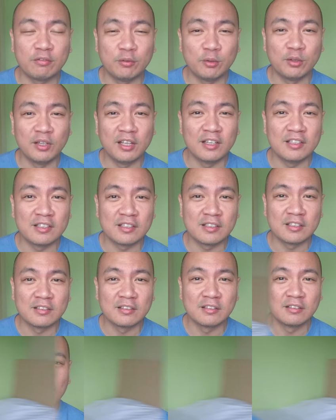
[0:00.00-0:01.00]
last few days.
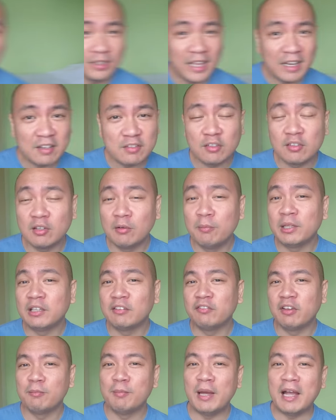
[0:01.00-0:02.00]
So that's just a
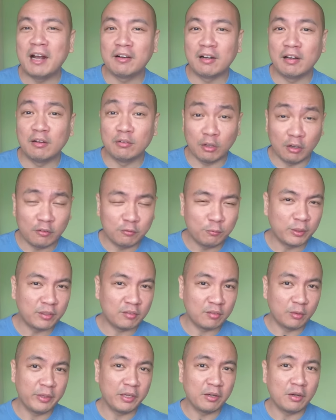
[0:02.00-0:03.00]
bit of a background of
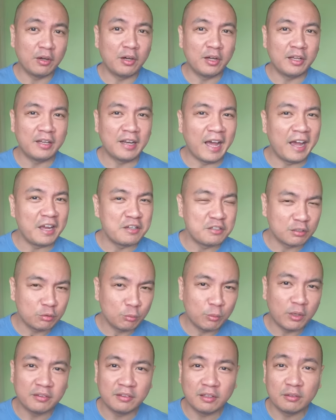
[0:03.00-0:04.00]
what's going on. I
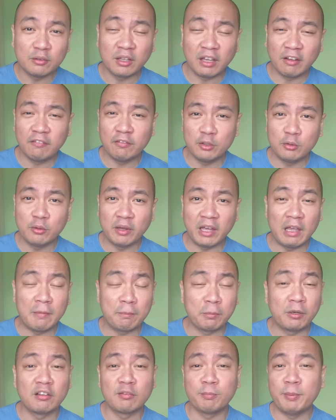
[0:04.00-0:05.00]
just wanted to give you
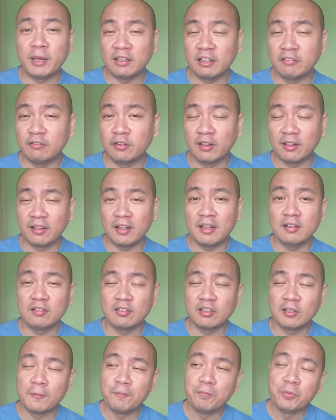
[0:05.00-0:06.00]
a perspective on
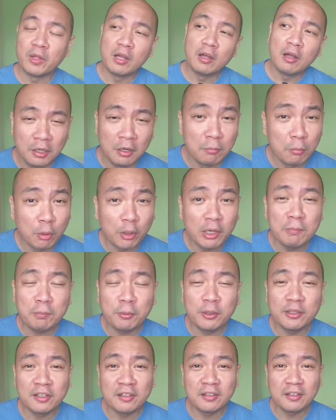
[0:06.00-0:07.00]
things. More
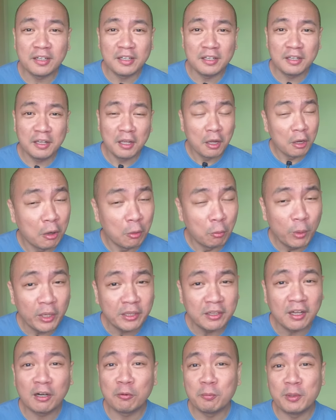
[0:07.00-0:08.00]
importantly,
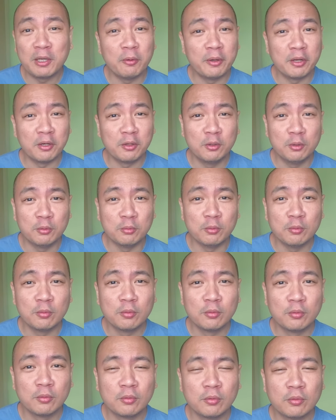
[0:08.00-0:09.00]
what are we going to do?
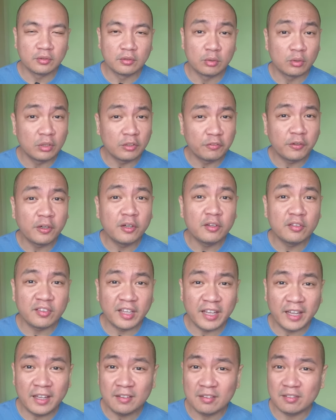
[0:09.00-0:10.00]
So the
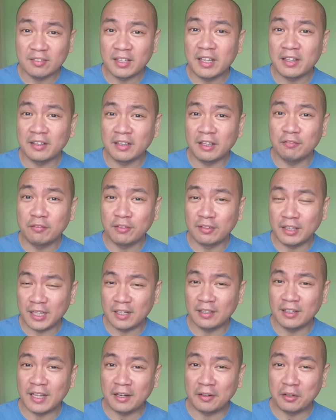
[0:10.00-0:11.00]
first instinctive
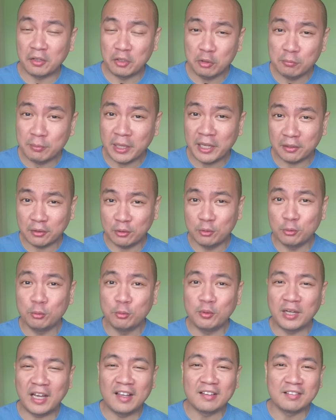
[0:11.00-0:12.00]
thing that you might
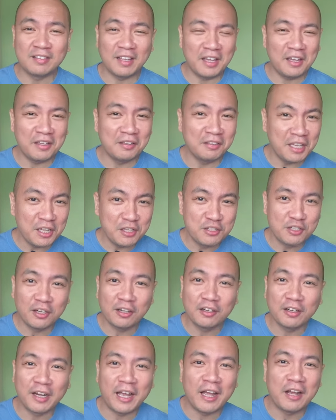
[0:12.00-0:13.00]
do as a
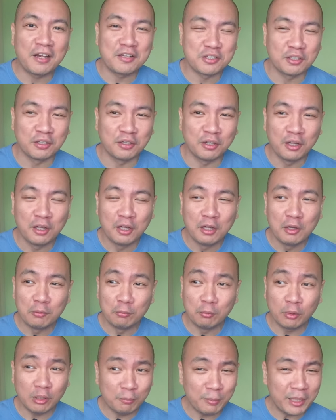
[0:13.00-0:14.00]
knee-jerk reaction
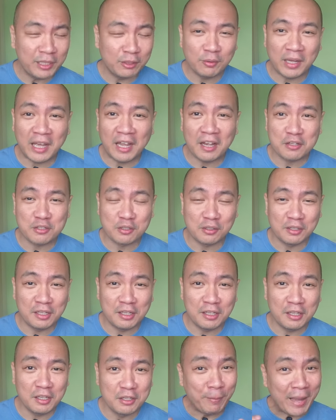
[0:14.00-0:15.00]
would be to
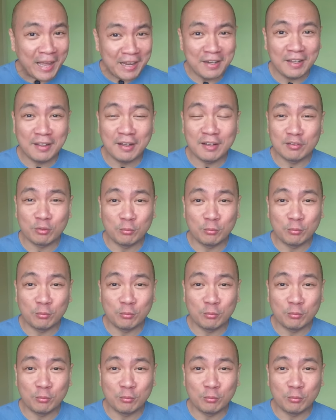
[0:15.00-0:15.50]
actually panic